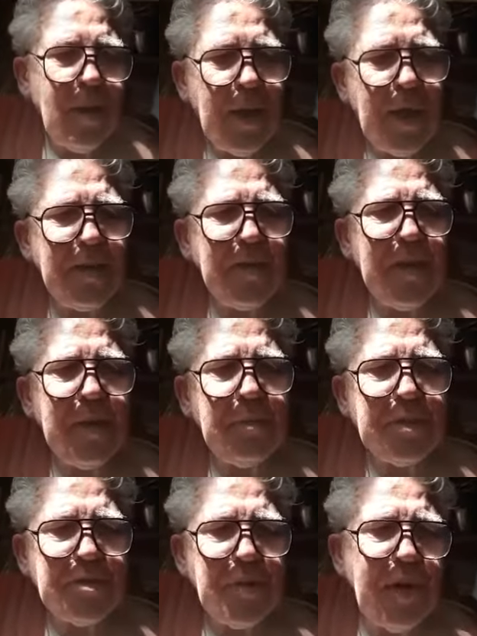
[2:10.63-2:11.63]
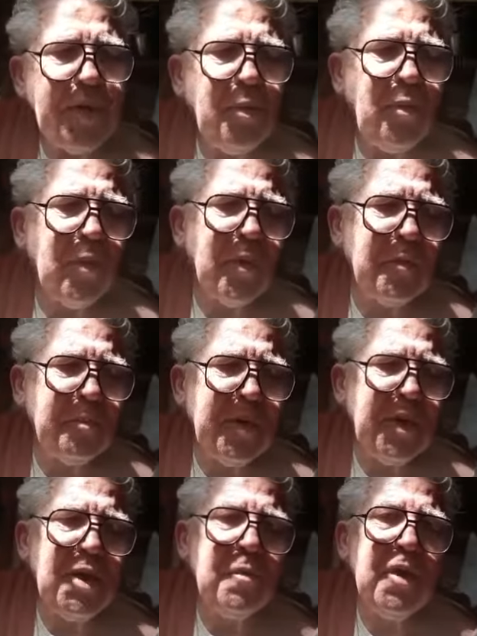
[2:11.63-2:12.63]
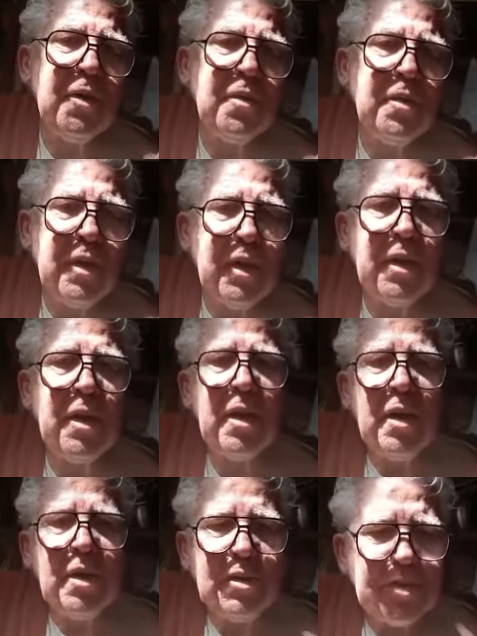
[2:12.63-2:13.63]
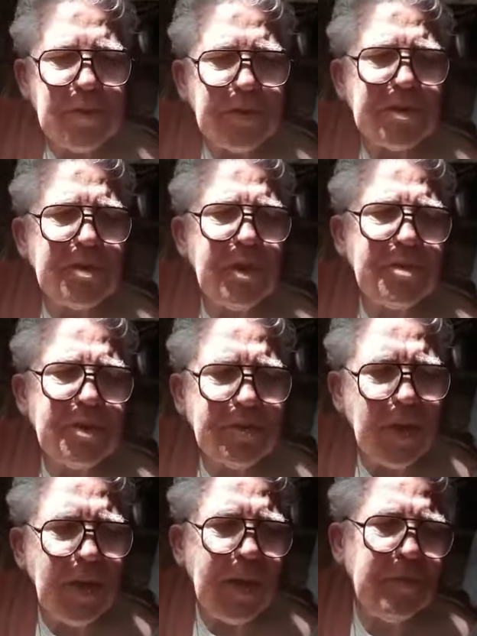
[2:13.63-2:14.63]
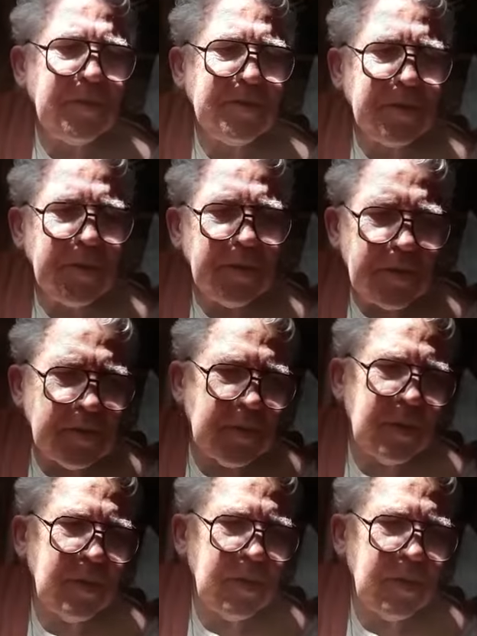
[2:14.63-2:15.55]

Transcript: I think he was trying to warn me about just such a time as this.